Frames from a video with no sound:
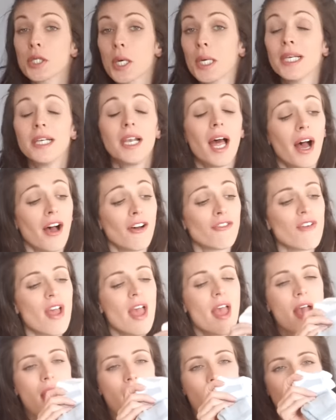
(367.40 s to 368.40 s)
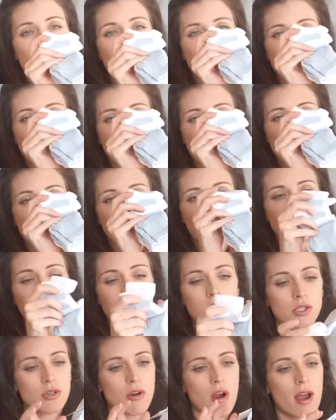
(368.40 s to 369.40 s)
which I love, and then thicker
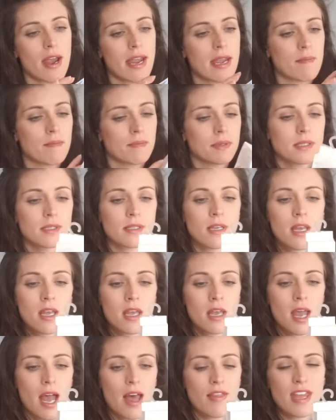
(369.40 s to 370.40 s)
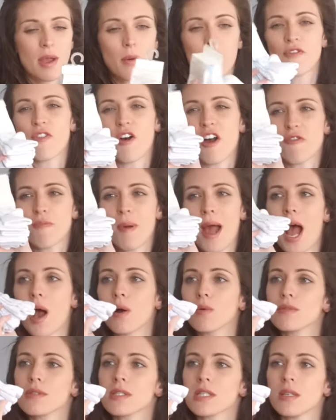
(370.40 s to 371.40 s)
stripes, and they were
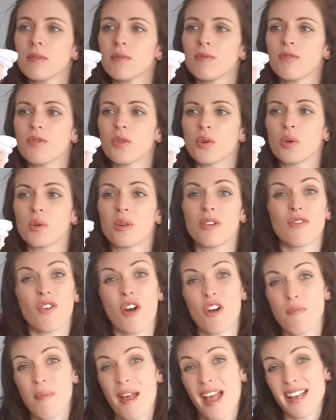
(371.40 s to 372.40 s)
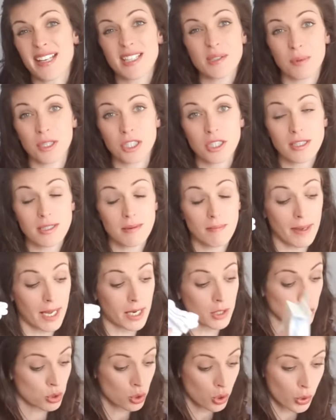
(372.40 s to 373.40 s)
£5. For 5 pairs, which isn't
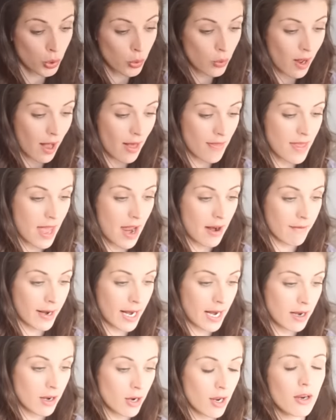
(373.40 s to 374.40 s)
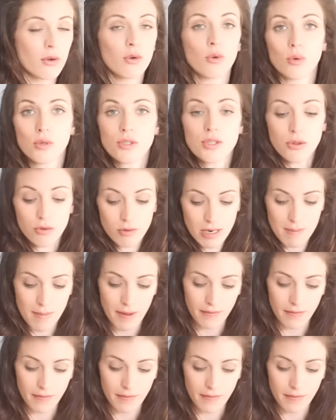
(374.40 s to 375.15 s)
bad at all, and they're in 0 to 3